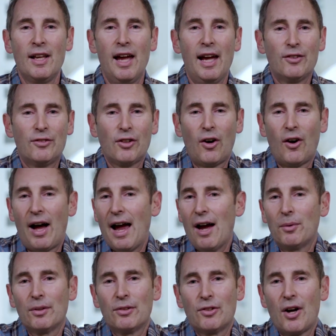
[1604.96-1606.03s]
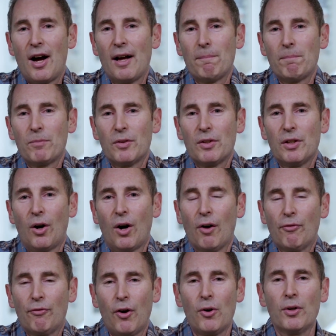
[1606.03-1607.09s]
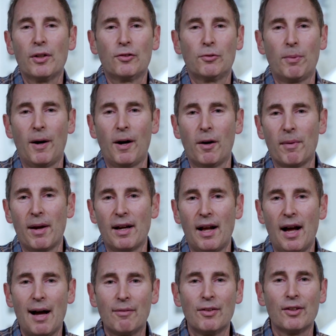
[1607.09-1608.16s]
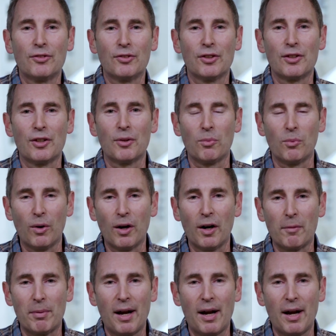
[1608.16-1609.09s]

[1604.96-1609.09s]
And so I always thought, our phone experiment obviously didn't work,